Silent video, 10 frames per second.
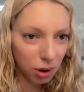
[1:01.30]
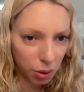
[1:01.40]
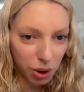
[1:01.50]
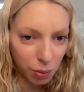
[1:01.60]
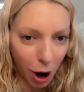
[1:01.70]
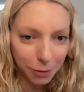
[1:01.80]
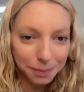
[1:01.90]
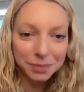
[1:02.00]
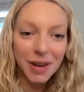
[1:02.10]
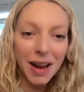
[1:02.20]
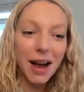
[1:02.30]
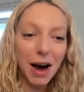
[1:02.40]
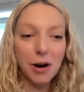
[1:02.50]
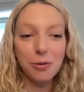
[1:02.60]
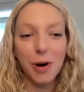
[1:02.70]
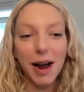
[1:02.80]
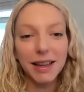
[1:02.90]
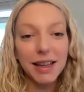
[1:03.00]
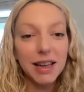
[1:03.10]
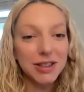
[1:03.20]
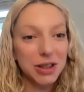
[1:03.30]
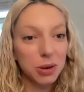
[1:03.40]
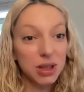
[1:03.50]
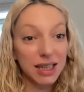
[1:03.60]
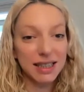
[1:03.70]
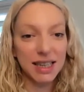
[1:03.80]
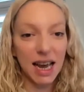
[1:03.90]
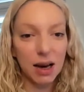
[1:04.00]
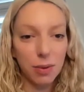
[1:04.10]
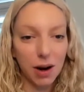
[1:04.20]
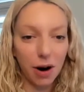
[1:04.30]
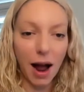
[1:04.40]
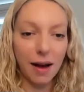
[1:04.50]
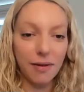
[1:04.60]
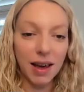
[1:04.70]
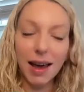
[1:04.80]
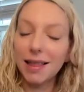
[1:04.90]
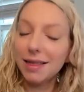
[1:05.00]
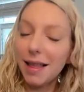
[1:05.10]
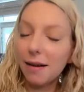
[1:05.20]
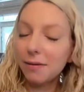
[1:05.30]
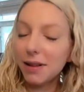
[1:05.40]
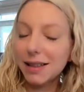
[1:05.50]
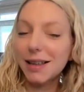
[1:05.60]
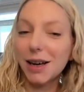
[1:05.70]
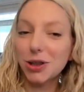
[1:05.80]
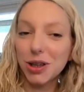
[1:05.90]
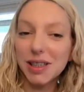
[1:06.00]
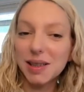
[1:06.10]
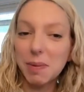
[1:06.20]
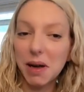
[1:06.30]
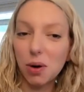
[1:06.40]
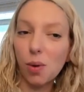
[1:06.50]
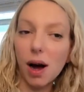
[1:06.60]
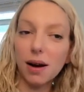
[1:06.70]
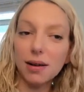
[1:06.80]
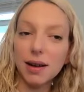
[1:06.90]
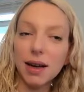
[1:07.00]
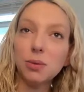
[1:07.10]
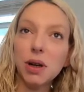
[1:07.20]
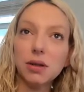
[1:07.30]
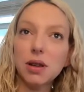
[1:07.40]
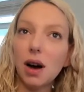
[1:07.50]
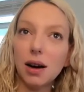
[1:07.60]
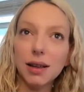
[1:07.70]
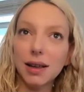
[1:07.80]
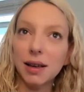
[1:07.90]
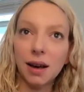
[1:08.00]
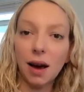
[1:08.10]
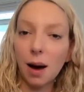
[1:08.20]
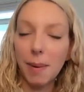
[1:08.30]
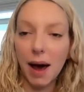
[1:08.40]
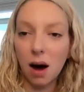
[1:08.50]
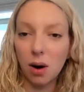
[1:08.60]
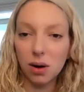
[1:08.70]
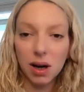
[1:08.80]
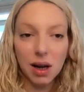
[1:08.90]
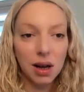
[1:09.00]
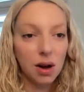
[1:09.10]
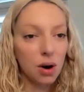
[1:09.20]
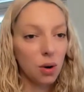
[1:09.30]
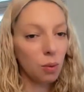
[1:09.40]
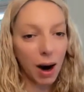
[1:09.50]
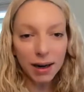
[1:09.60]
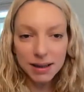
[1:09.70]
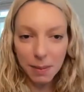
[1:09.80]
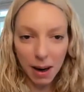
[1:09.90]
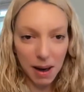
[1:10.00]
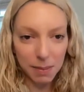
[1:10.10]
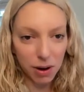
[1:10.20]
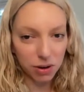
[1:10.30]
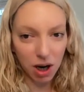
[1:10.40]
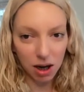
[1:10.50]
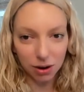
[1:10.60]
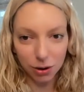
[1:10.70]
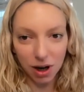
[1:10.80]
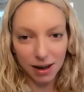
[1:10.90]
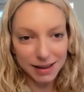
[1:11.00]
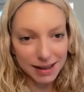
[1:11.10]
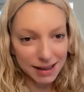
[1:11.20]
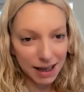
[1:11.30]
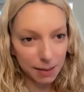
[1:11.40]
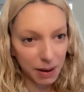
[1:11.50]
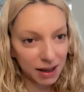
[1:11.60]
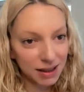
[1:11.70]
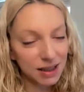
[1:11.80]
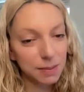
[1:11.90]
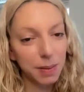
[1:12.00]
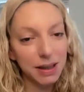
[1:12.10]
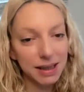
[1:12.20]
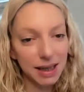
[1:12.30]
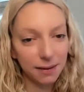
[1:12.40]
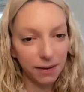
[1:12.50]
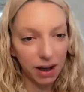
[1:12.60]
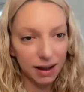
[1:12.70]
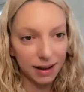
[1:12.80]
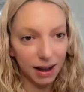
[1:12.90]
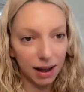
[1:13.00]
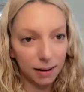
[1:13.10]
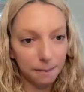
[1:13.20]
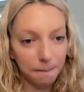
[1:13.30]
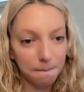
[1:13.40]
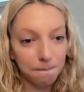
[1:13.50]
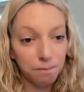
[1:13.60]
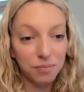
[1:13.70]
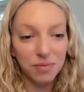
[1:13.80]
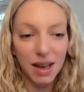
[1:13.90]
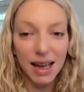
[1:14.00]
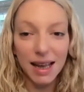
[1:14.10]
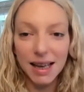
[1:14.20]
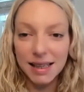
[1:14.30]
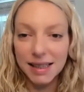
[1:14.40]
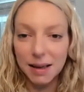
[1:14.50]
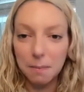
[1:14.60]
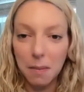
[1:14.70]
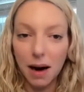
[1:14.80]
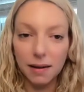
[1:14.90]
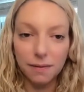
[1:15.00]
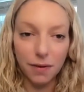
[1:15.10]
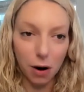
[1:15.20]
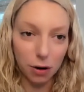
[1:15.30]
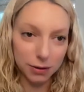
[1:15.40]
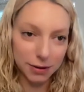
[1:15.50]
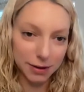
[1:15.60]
who you are. All right. So today we are having a lovely session. It's been a while, and we are talking about why does my baby or toddler not sleep? And specifically, is it my fault?